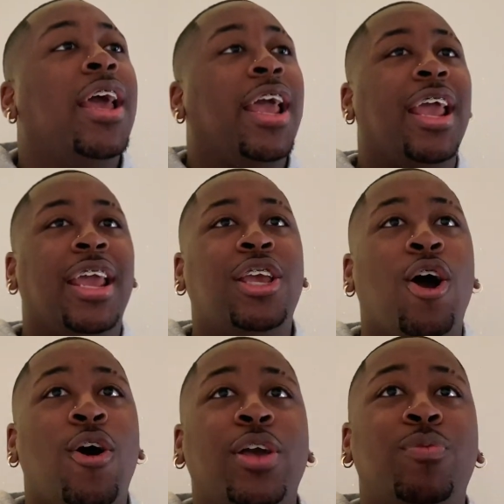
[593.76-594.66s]
And
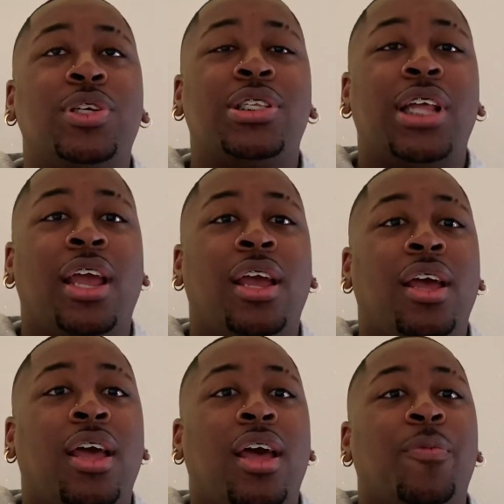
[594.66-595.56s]
y'all, he was just like,
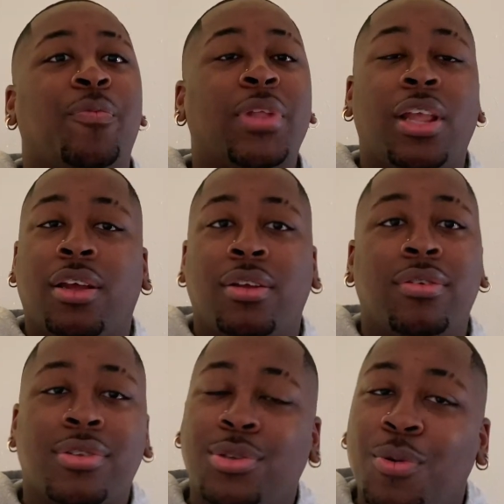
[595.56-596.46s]

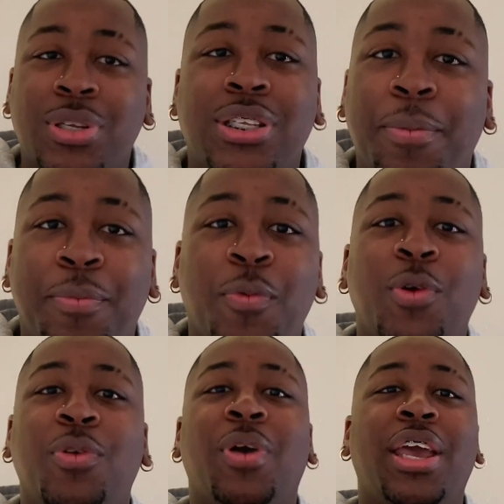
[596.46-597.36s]
so what's up?
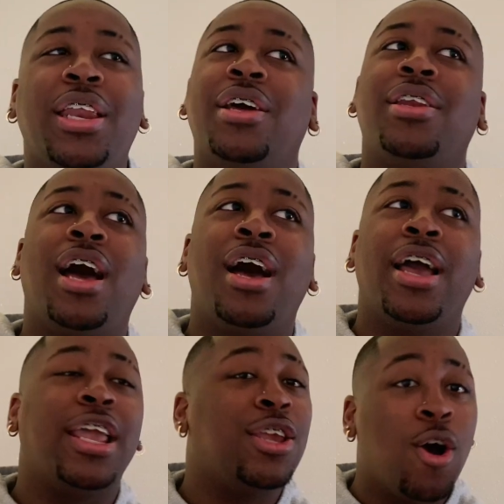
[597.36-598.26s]
You in here now?
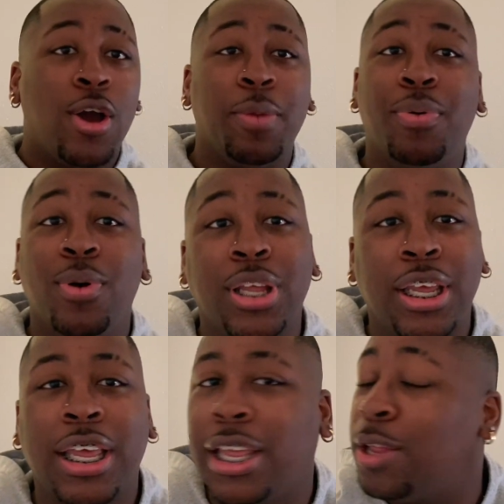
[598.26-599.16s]
And y'all, he pulled
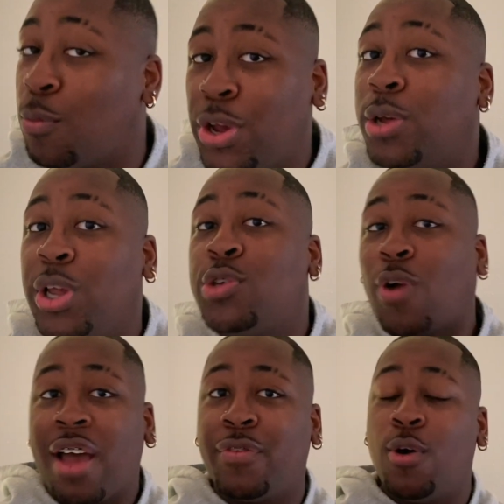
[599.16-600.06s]
it. We
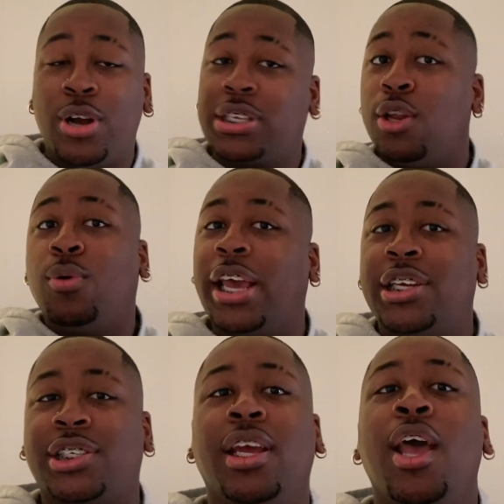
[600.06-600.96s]
driving going to the
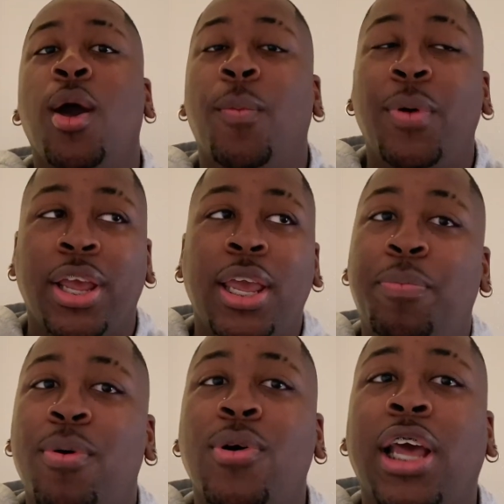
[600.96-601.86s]
location, but he
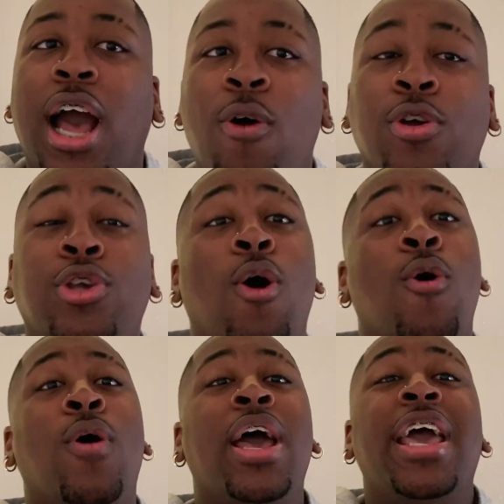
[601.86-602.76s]
pulled it out, y'all.